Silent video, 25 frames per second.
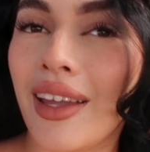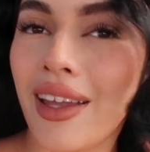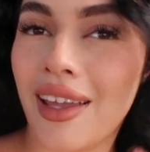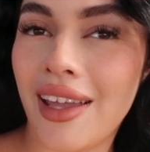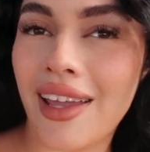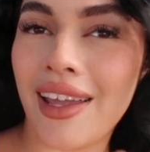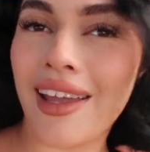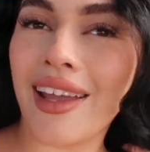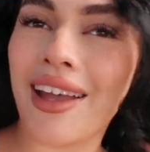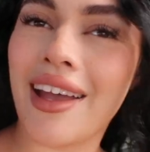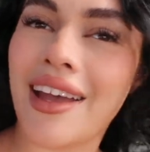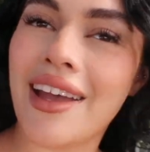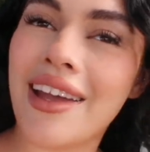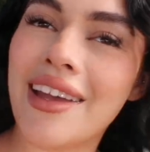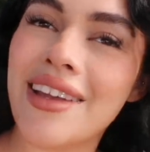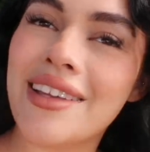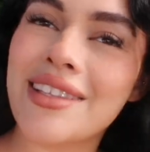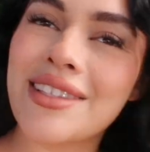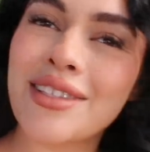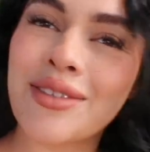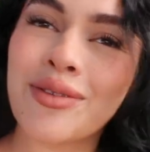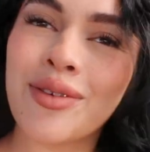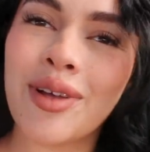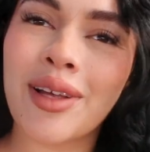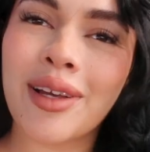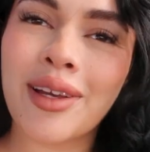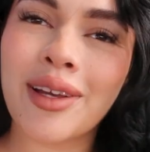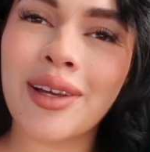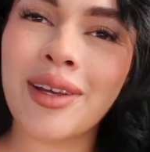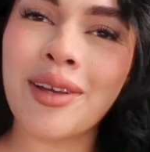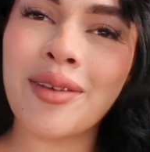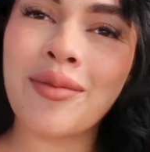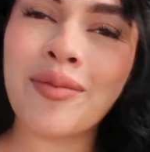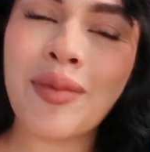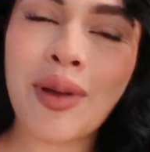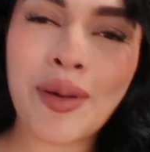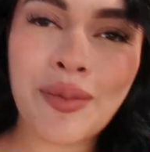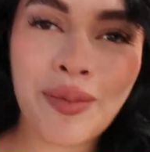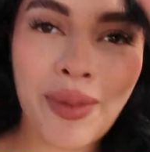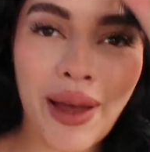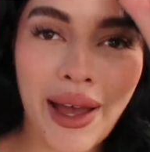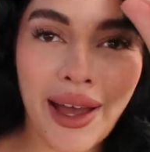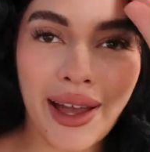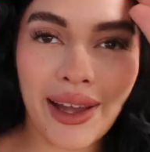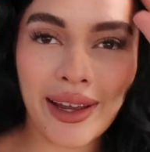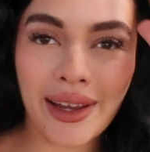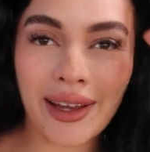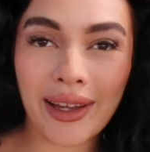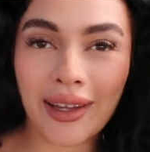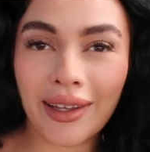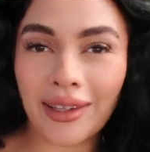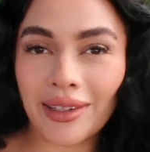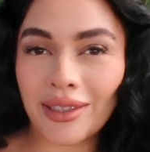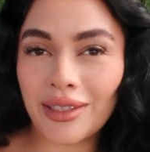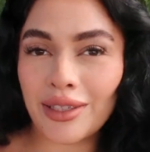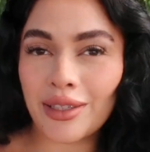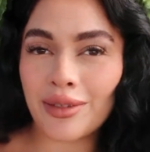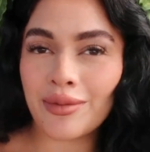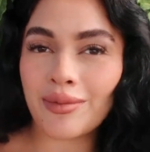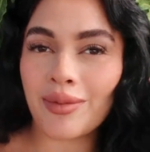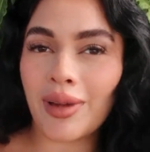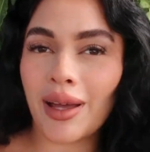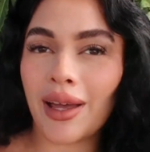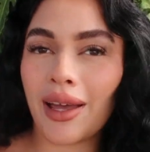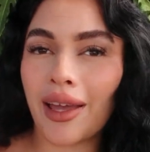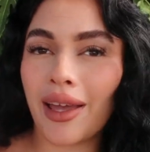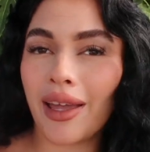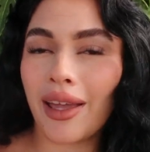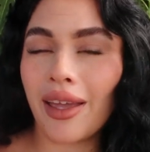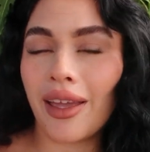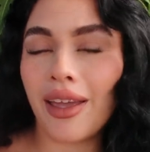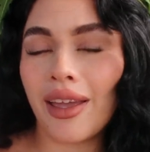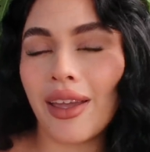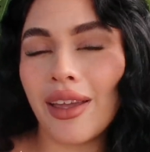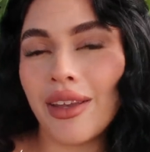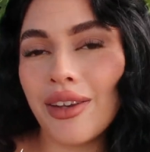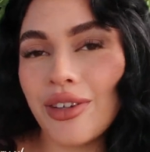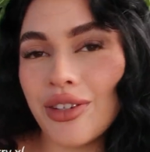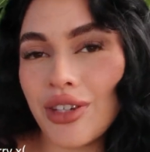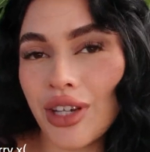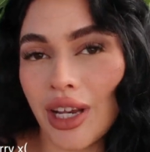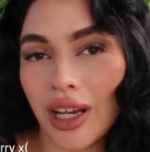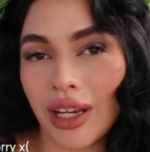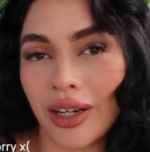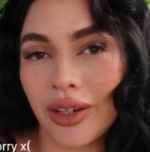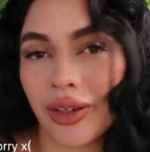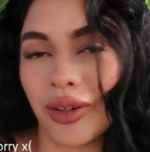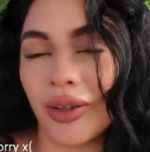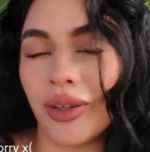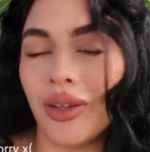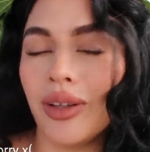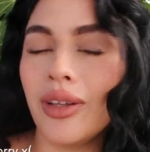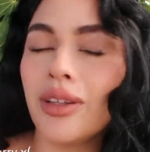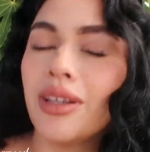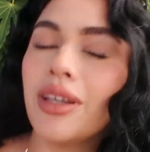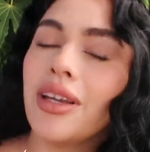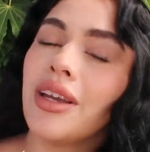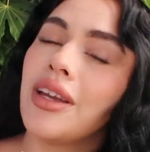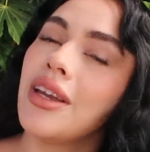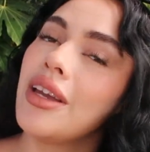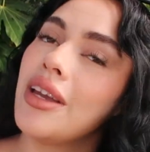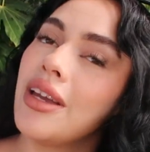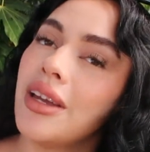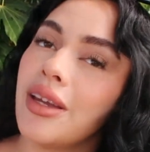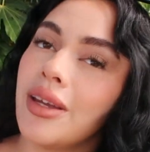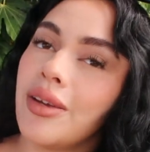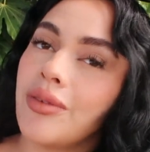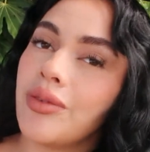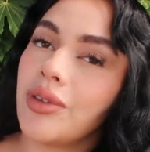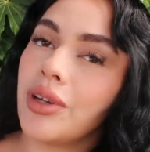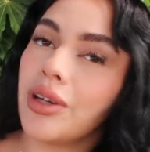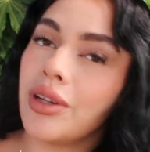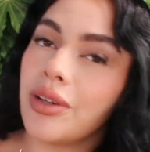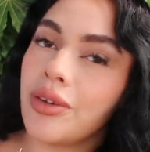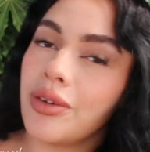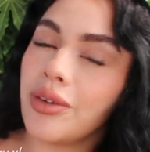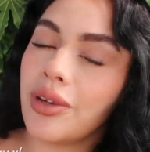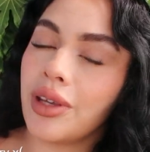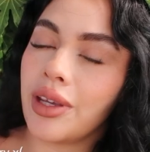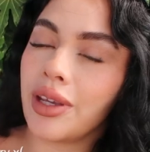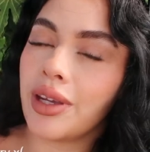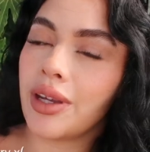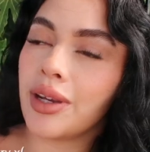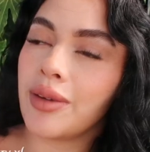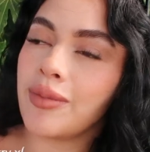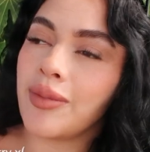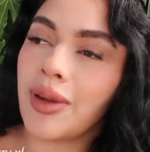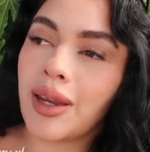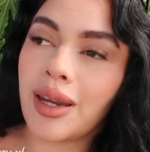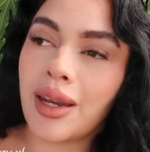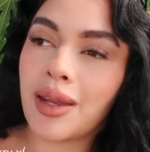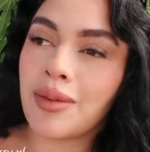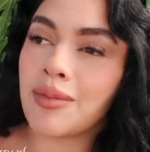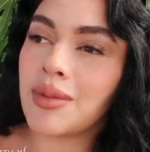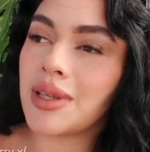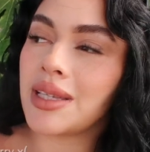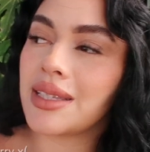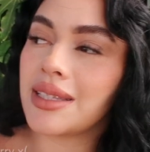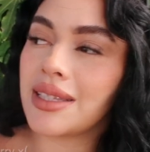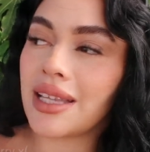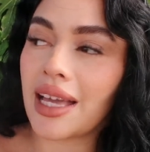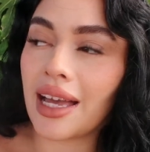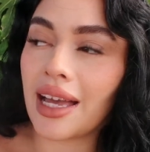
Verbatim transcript: Hey guys, welcome back to my channel. If you're new here, my name is